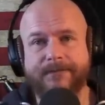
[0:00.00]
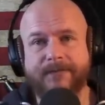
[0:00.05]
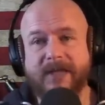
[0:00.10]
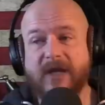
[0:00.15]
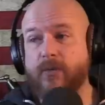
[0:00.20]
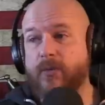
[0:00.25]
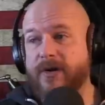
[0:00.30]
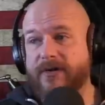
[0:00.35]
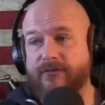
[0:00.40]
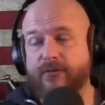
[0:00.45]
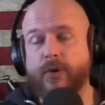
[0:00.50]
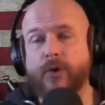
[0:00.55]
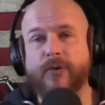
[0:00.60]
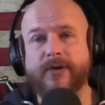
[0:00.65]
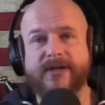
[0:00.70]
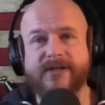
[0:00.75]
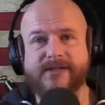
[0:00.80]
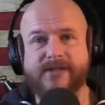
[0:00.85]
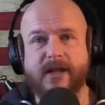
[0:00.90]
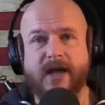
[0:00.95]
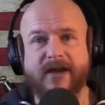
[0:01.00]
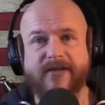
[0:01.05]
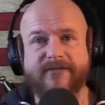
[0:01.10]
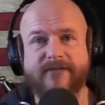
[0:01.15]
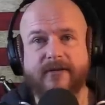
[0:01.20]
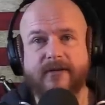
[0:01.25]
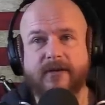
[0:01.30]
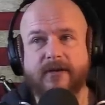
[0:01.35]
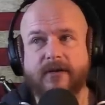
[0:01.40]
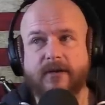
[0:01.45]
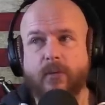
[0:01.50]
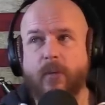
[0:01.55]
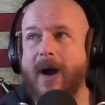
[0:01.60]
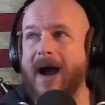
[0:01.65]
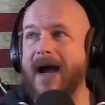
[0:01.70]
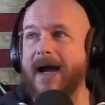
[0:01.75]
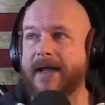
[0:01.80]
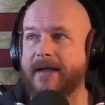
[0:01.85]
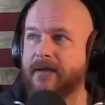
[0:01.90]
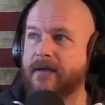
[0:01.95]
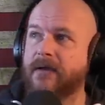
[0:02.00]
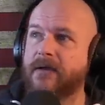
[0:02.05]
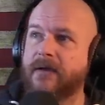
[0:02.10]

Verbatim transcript: It would have ruined his life. Why?